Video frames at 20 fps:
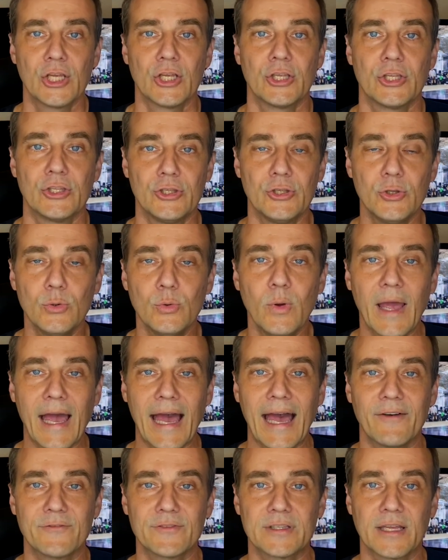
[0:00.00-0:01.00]
you
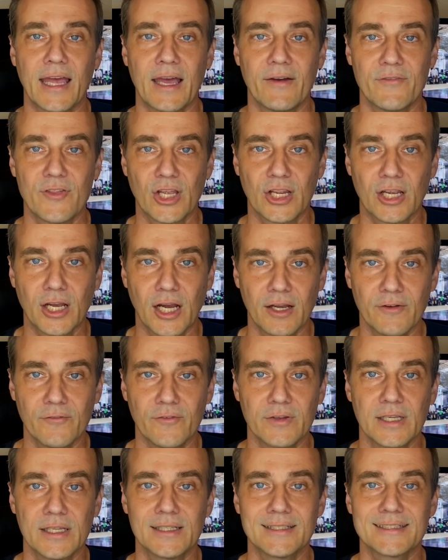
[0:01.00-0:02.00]
have to have the
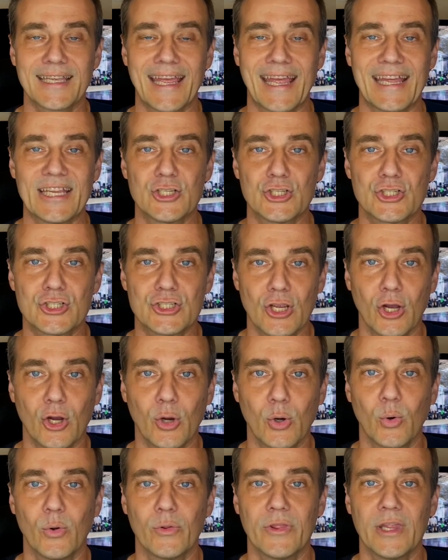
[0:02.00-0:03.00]
confidence and
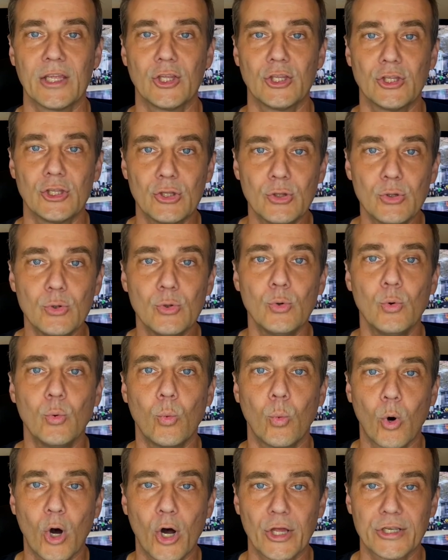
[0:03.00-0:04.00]
show that you
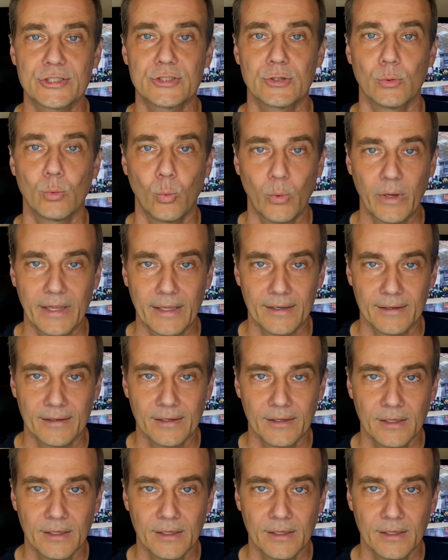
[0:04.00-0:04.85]
want to win.